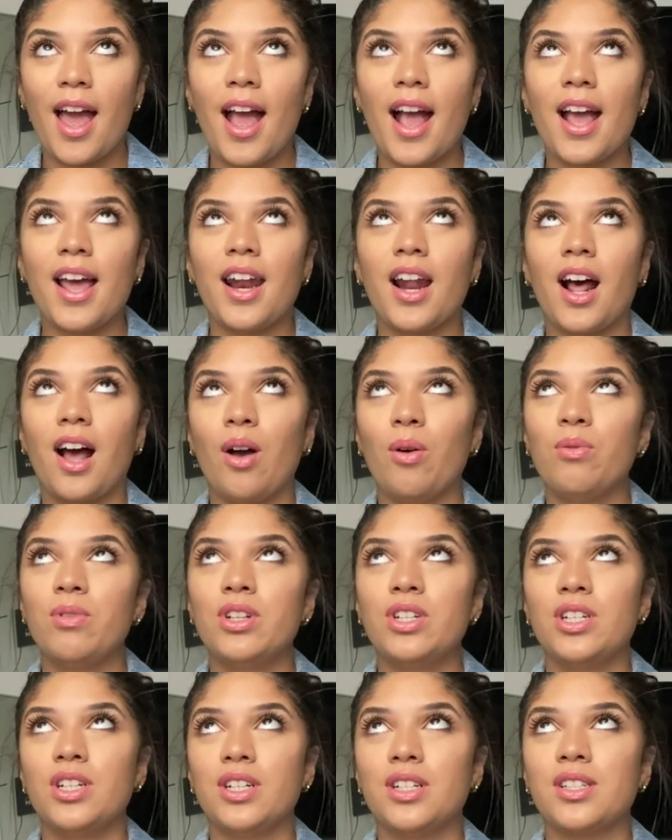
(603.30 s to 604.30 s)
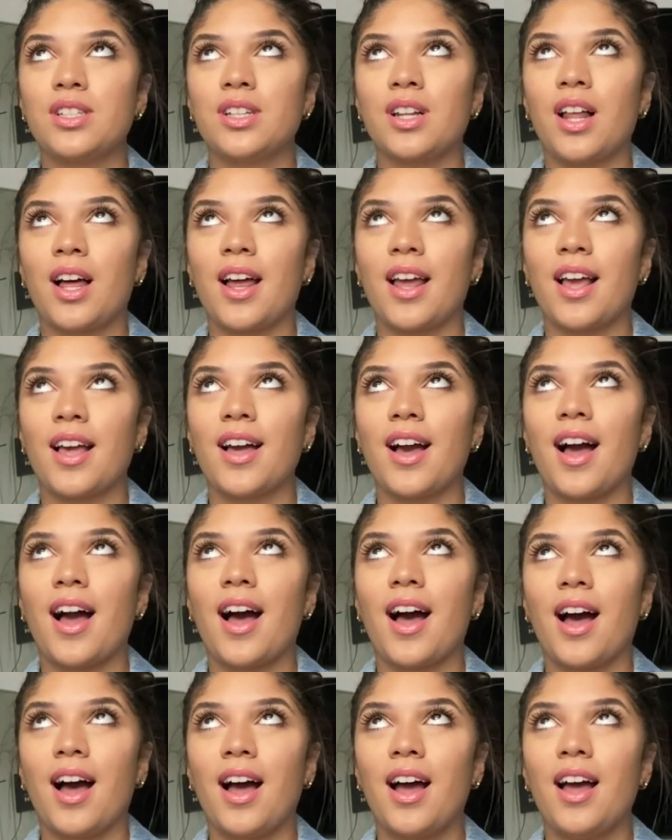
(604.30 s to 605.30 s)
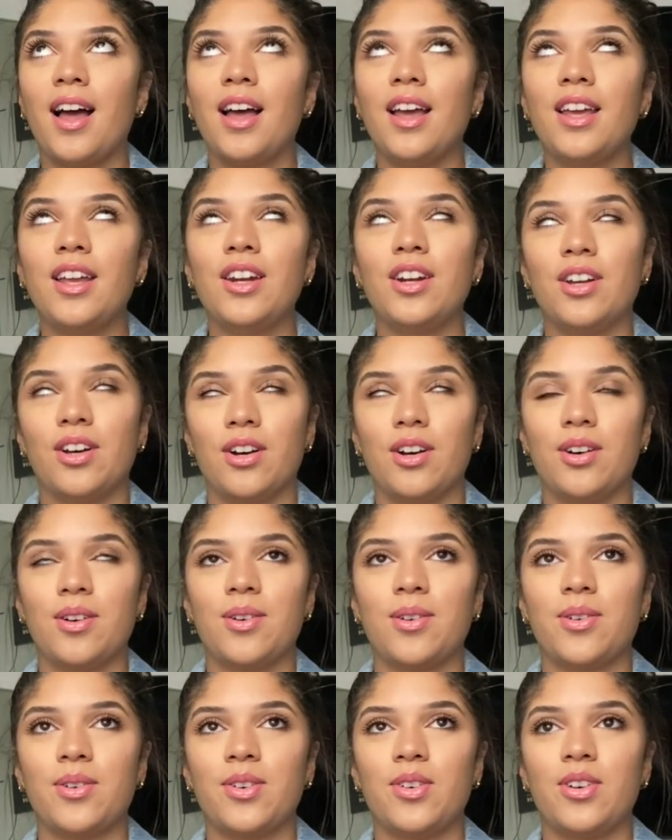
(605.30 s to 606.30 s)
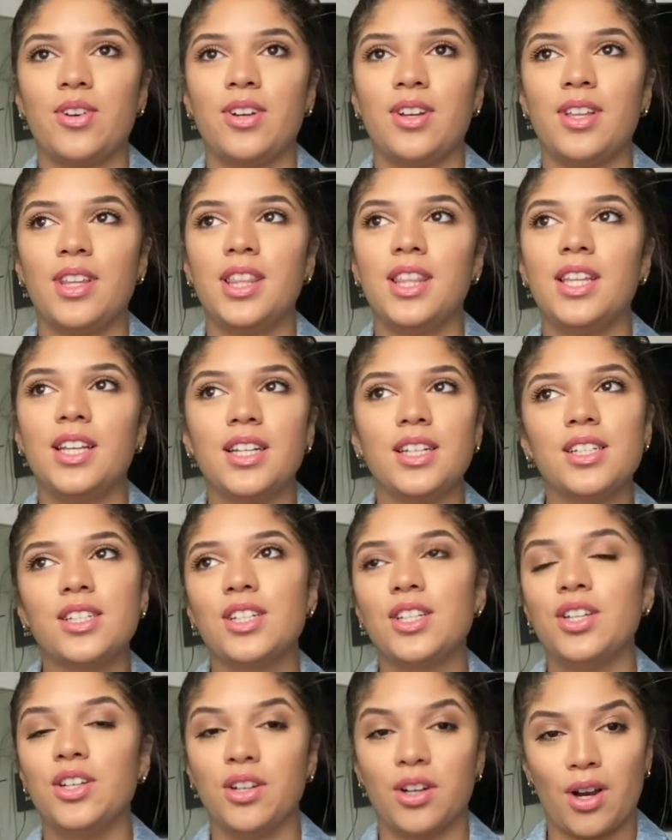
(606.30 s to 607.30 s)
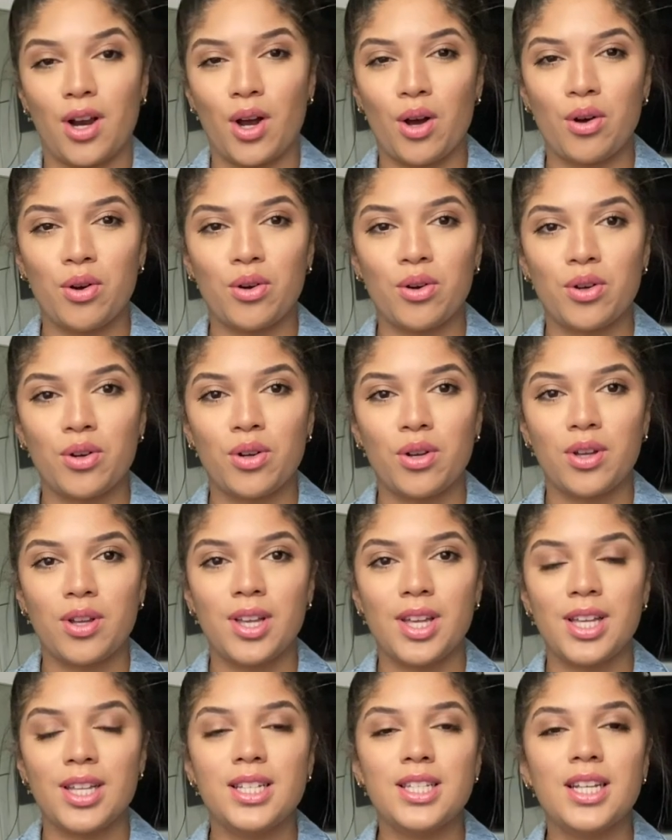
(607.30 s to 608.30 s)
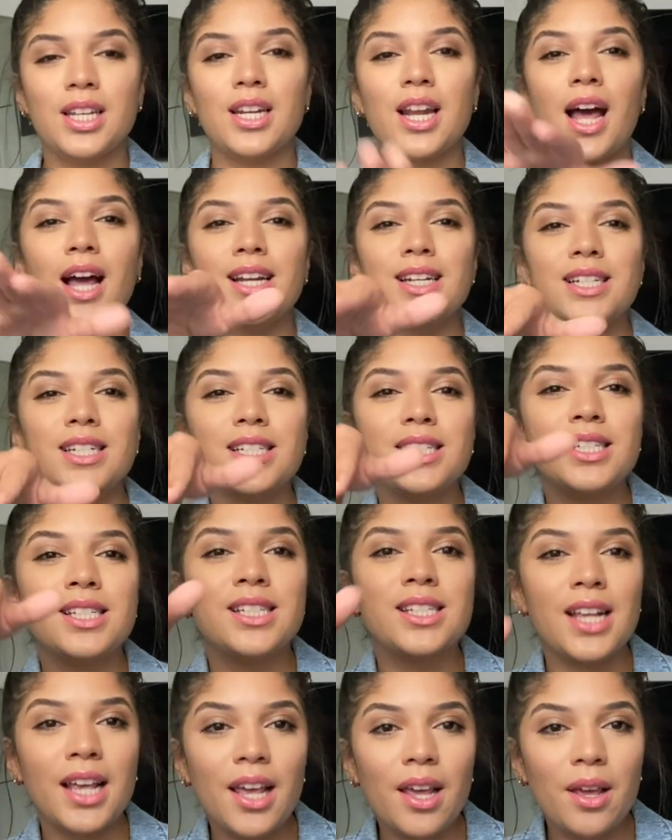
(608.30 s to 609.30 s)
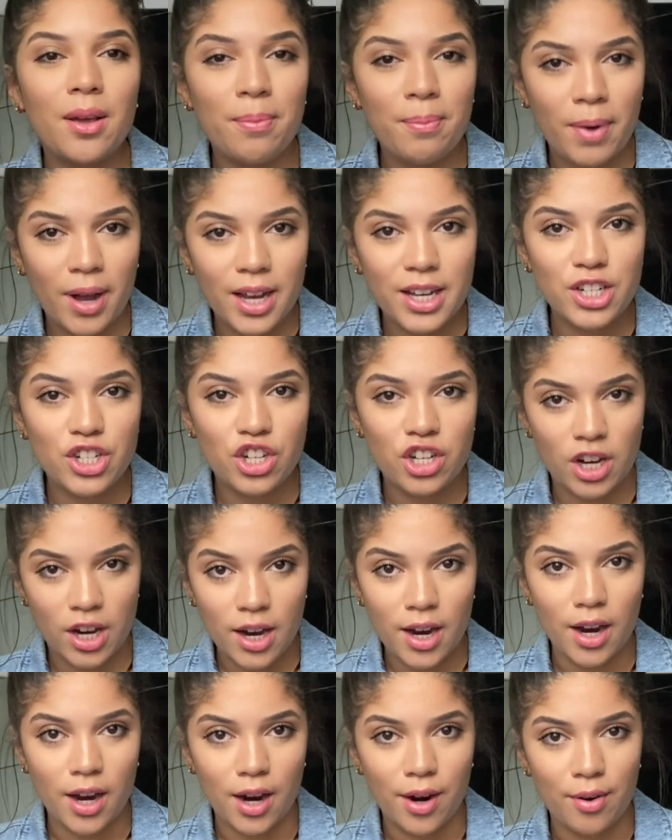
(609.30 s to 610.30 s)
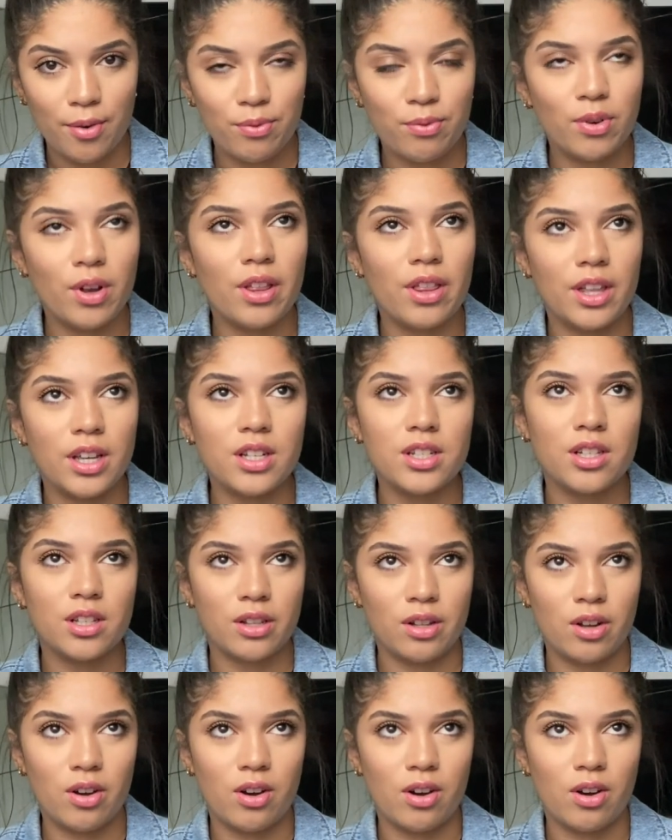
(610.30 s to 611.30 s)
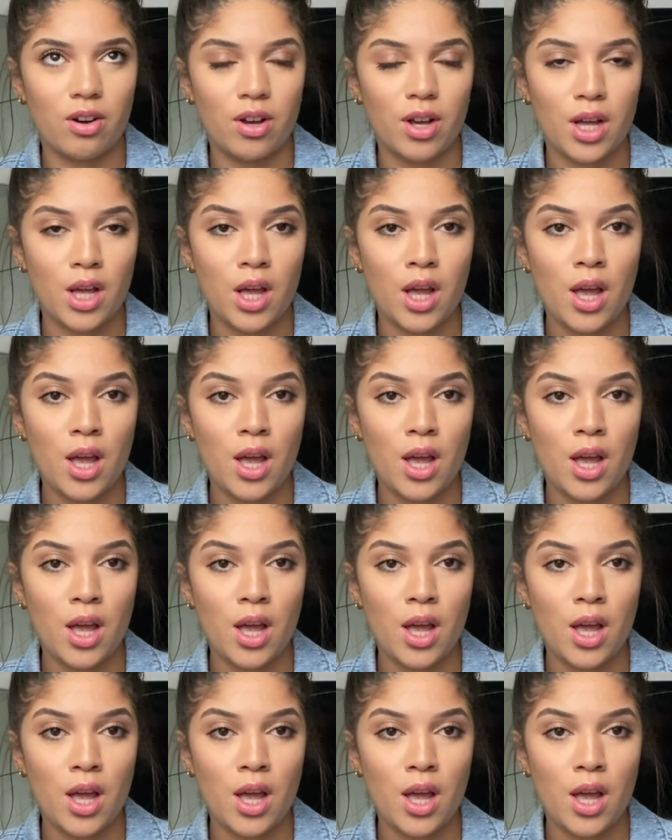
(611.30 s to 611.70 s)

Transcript: And I was just like, I know this girl did not just sit in my chair for this long,